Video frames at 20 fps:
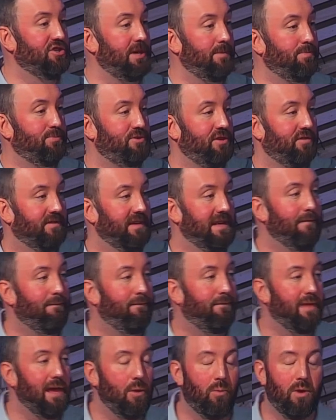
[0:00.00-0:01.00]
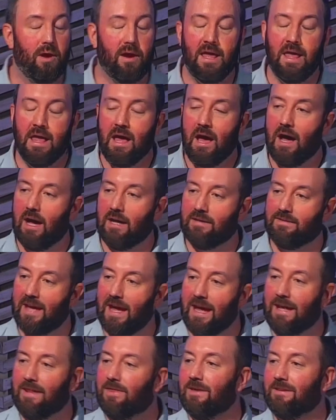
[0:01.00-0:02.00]
Egyptians, if they would
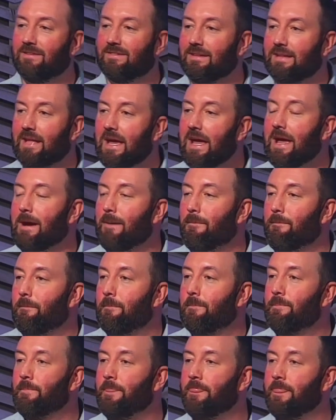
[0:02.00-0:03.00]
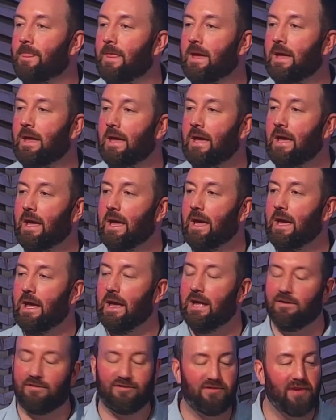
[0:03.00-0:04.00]
take this lamb
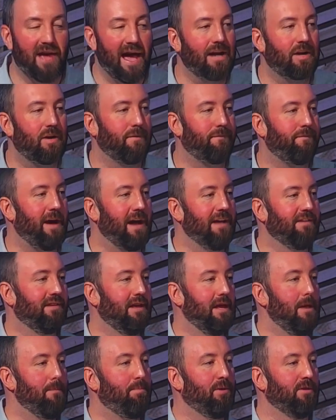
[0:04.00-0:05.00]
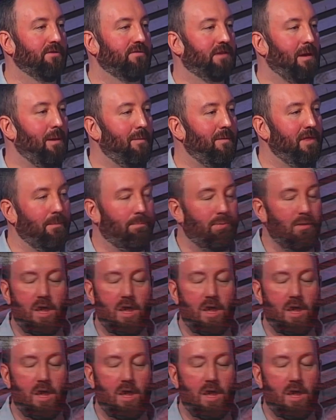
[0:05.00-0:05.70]
and sacrifice it and put some of the